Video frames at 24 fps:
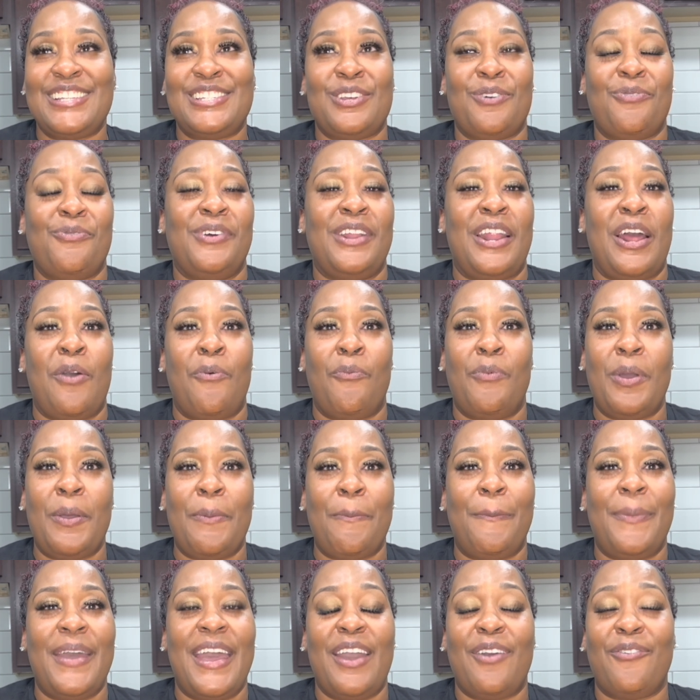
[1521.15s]
So when I
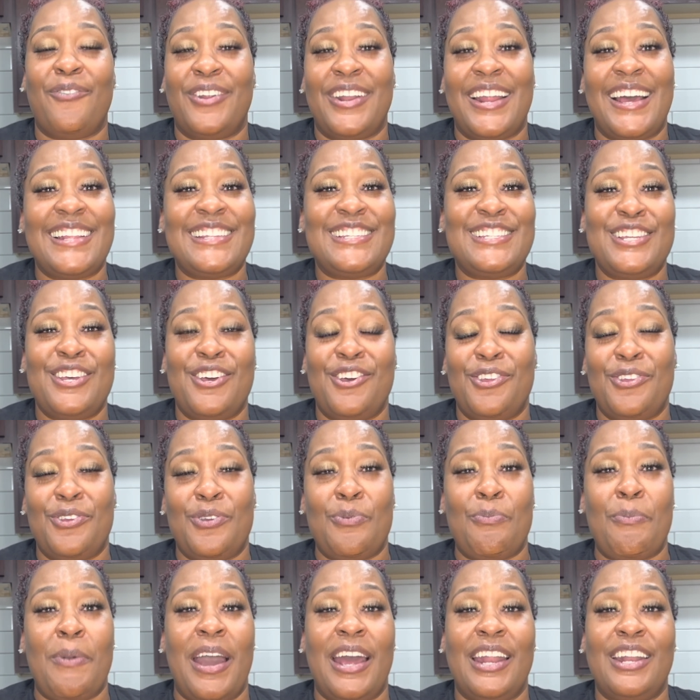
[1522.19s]
went back, when I tell you
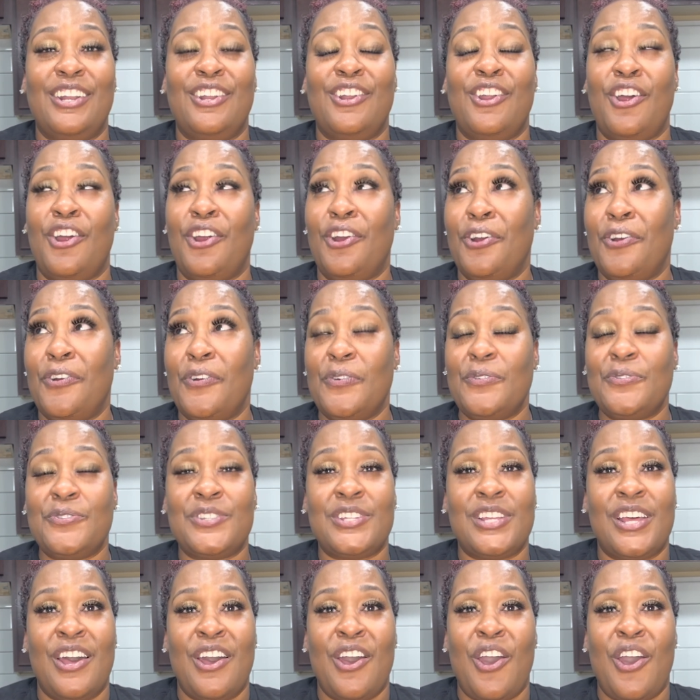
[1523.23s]
my nerves